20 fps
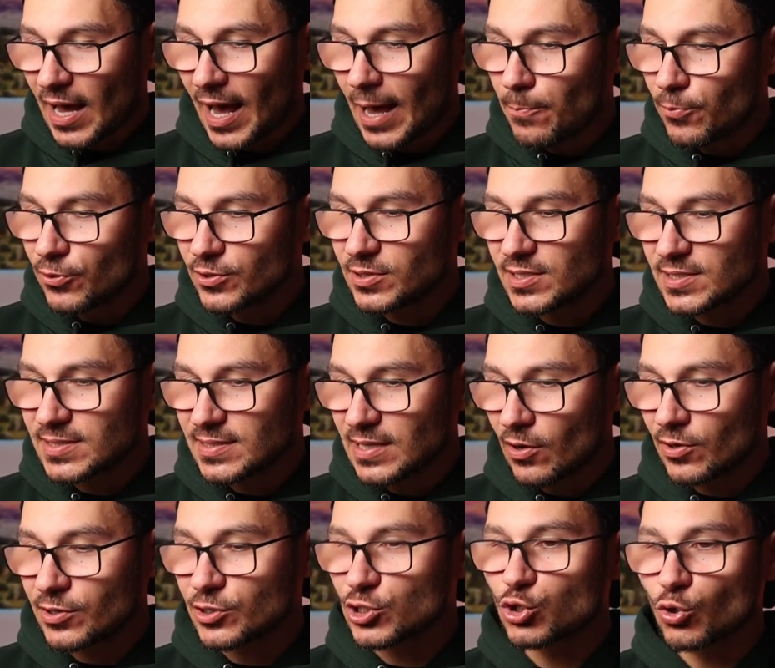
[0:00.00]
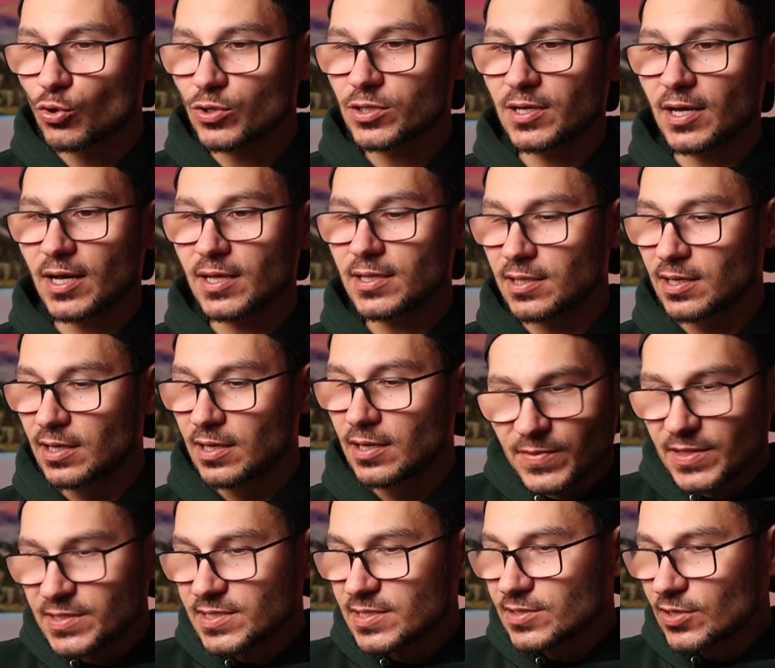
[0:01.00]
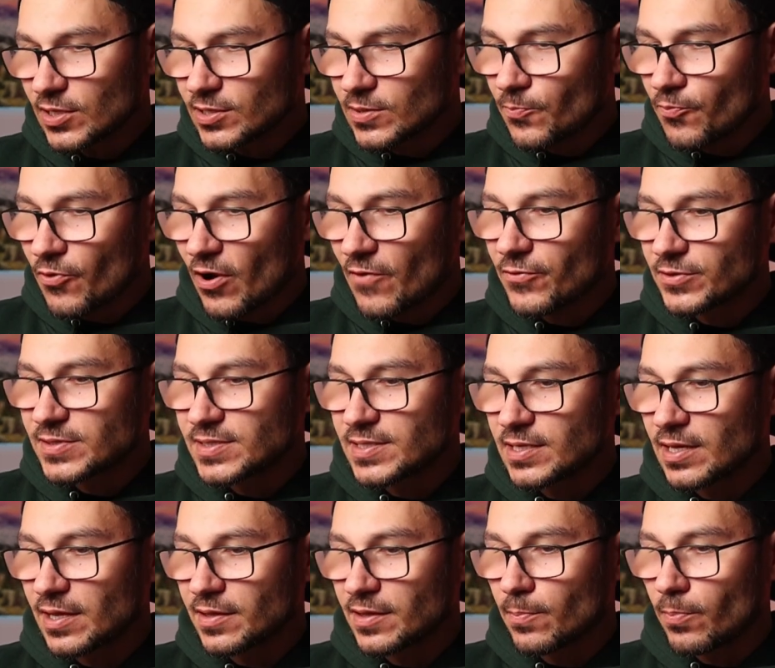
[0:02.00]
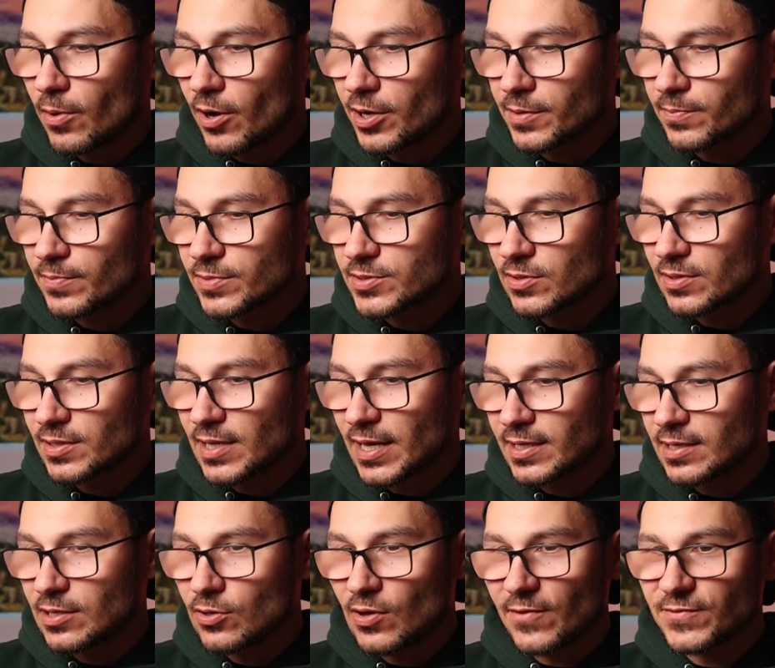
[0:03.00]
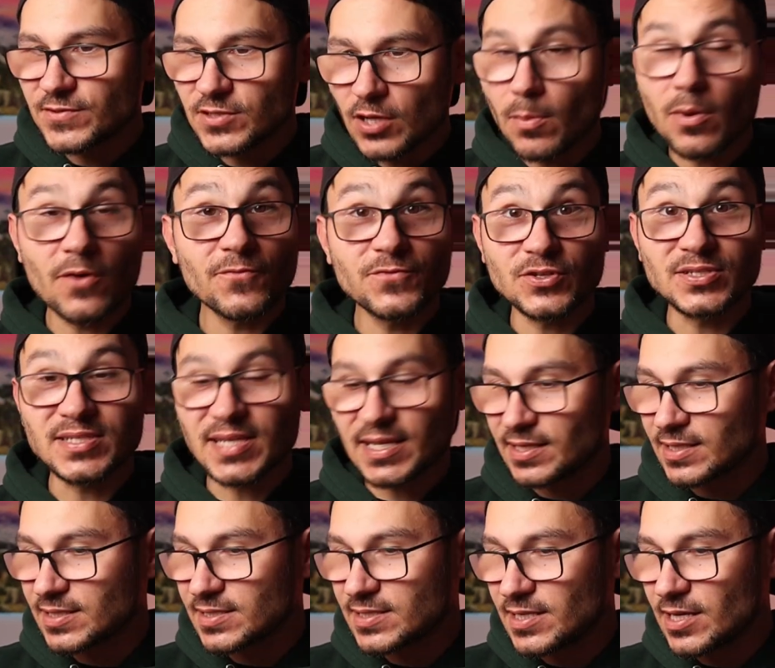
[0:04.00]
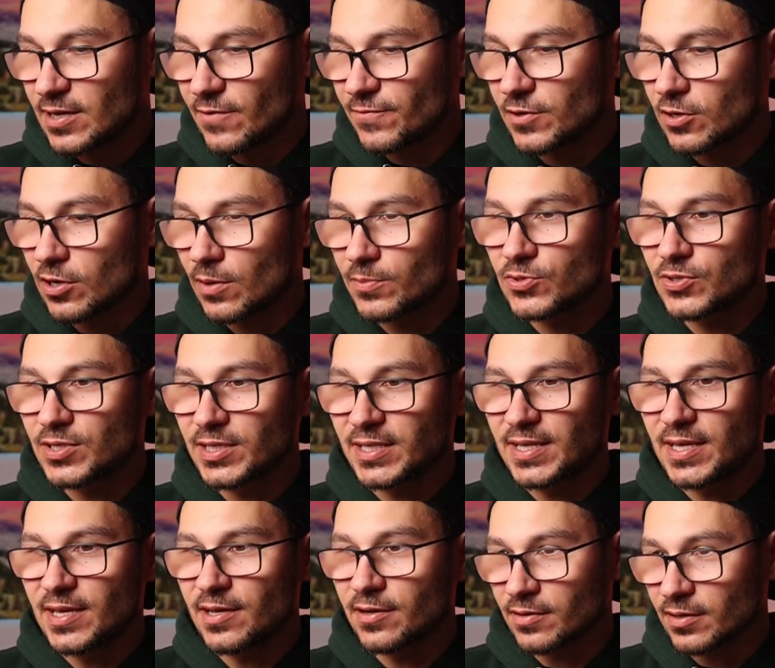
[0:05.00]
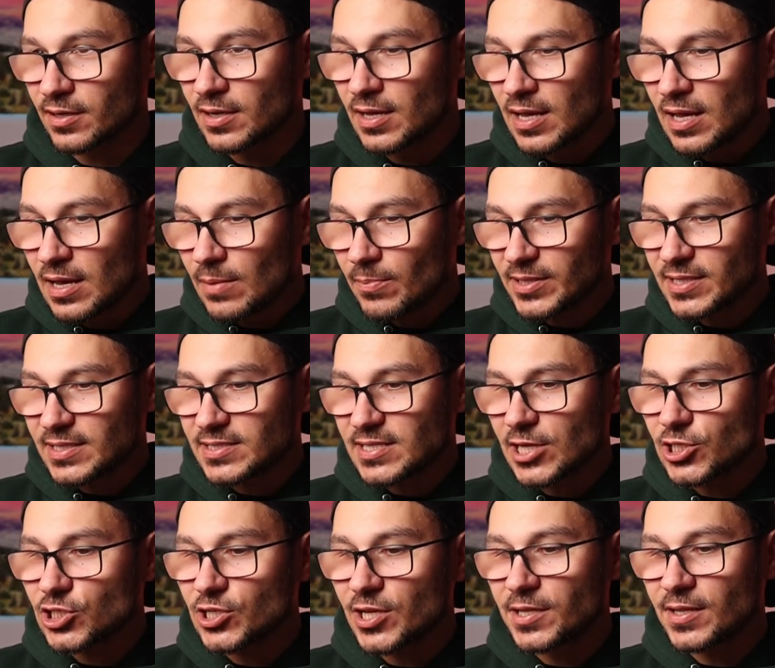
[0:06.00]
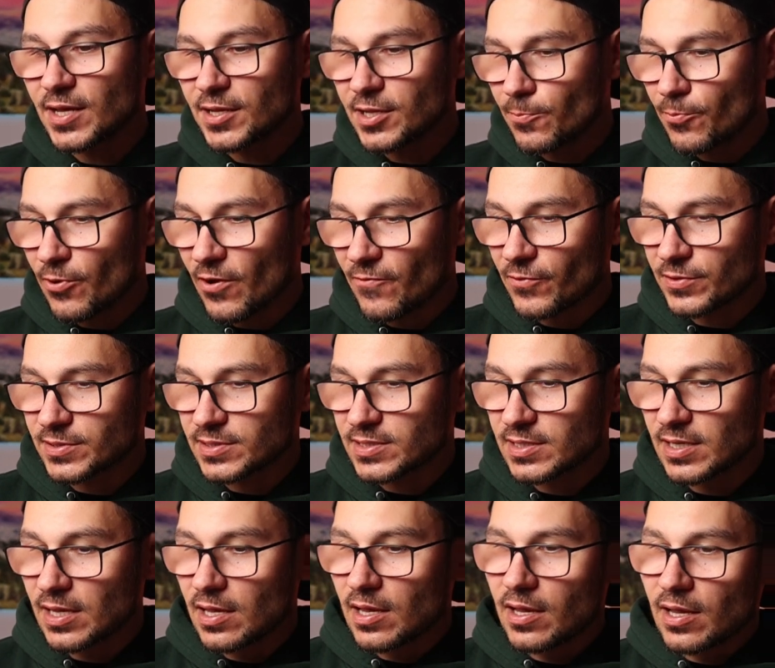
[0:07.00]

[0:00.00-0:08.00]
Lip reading: I put this now on a shortcut. This is not the preference here on the bottom. So like you have some of your settings here if you come to the gear, but there's actually another preference